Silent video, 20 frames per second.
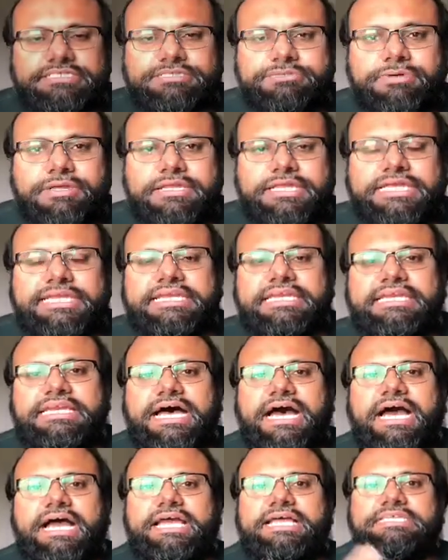really
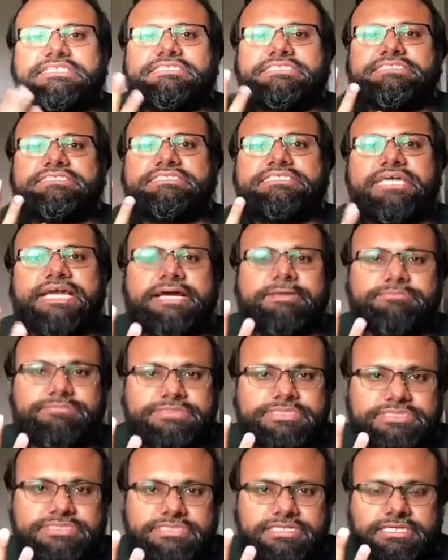9
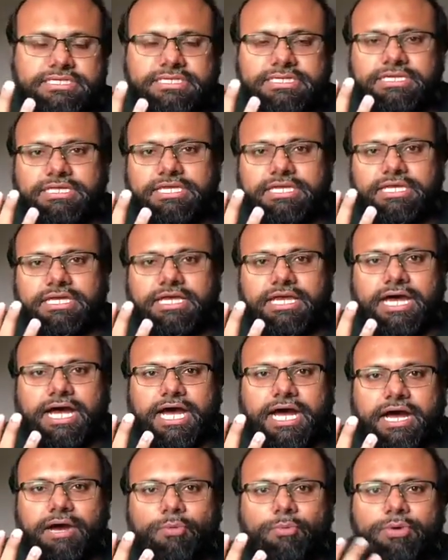steps
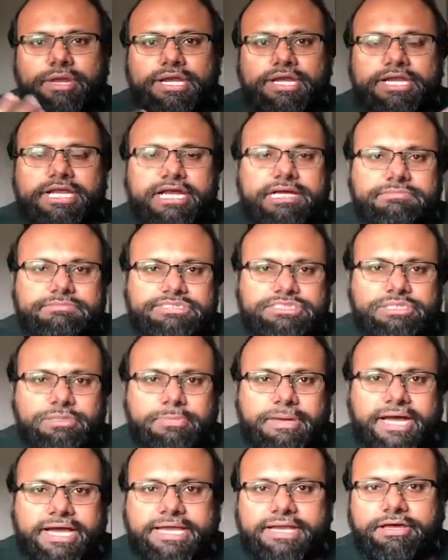when it comes to
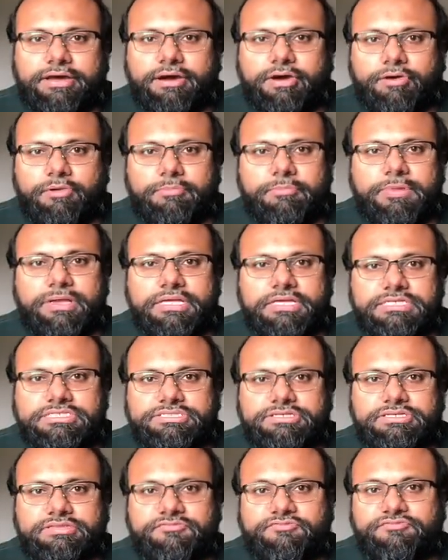buying a home.
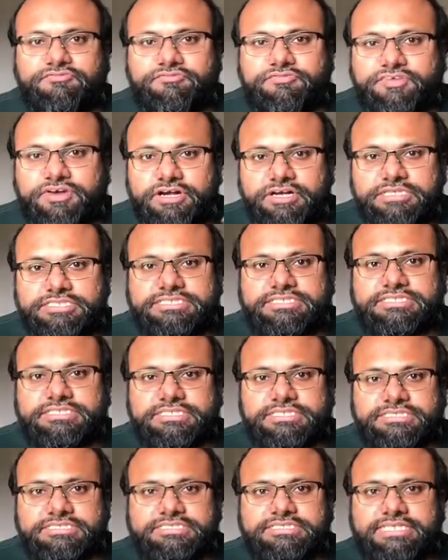So the
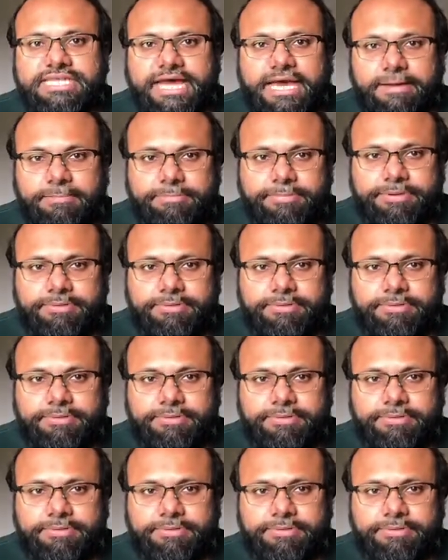first step